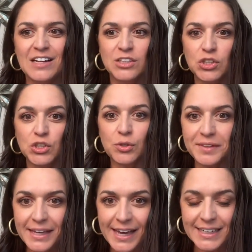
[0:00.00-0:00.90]
to do
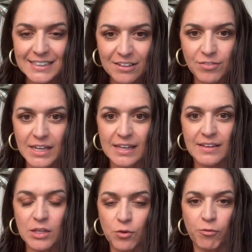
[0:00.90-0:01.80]
the activity
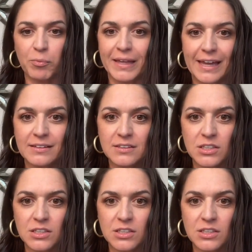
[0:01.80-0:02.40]
that you have planned